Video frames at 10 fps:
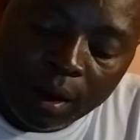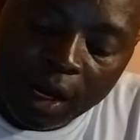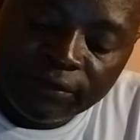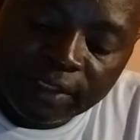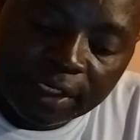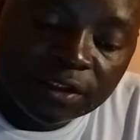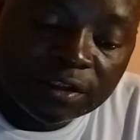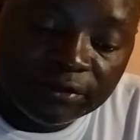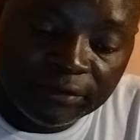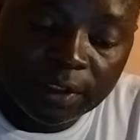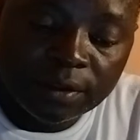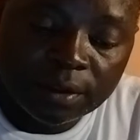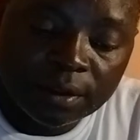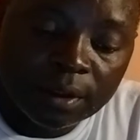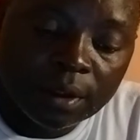After his defeat,
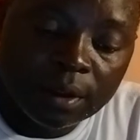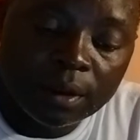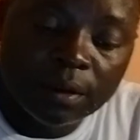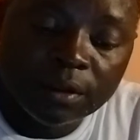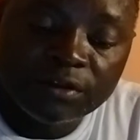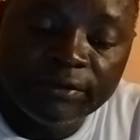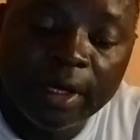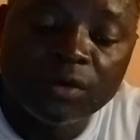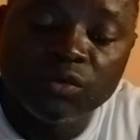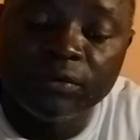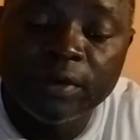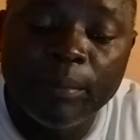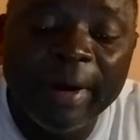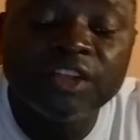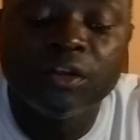in his fight with the
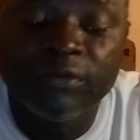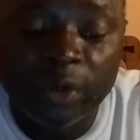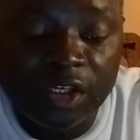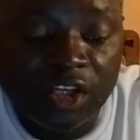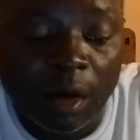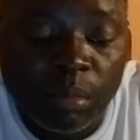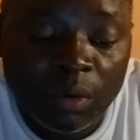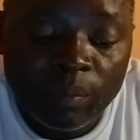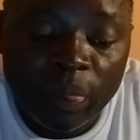Bashi, for example,